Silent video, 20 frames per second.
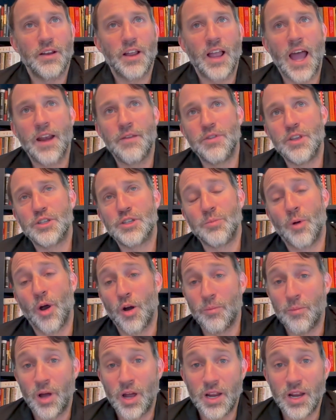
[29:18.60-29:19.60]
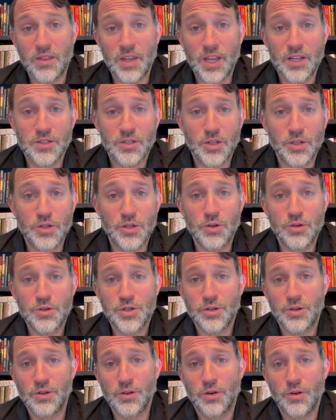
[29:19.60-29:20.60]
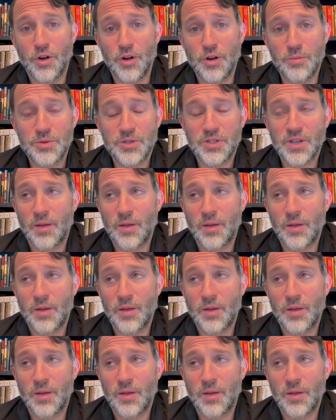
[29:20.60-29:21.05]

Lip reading: kind of the smart money, the institutional groups.